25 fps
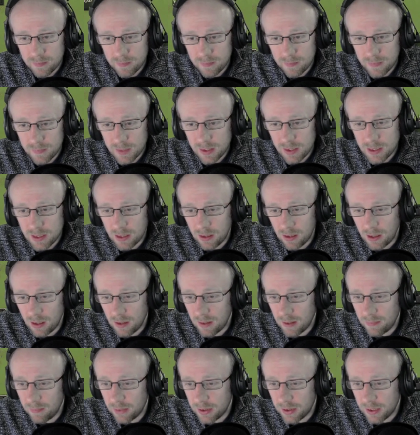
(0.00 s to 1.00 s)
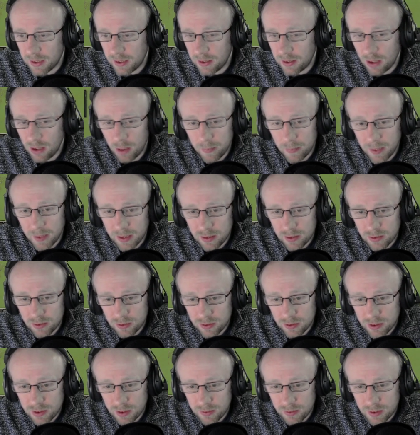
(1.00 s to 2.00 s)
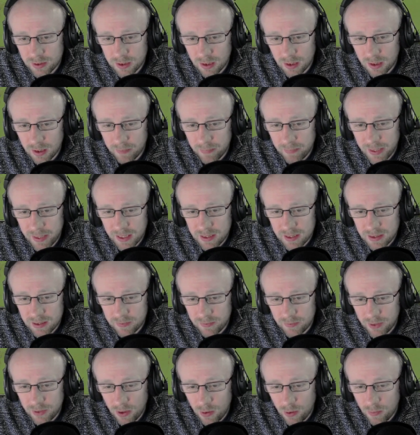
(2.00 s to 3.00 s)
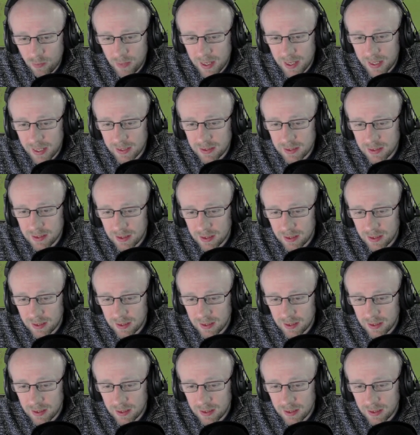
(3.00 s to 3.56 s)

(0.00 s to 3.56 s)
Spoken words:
There's a lot of them bloody nomads also. A mix of nomad.